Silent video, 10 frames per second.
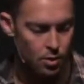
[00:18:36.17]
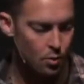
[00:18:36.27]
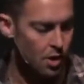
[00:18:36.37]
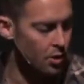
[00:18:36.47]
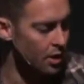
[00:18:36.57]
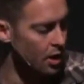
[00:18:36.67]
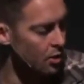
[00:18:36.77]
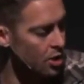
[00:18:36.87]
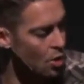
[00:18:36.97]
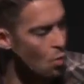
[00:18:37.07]
whether they're
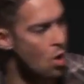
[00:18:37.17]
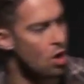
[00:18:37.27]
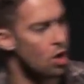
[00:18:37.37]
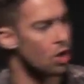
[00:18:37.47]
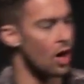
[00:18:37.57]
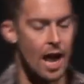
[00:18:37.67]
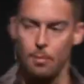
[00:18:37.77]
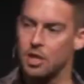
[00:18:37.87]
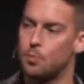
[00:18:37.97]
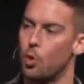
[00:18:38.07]
gonna, you know, work or how
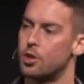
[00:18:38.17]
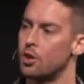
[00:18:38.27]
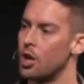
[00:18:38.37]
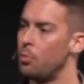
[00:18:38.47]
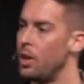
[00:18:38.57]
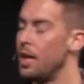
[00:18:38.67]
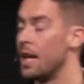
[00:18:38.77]
many sports they're gonna play.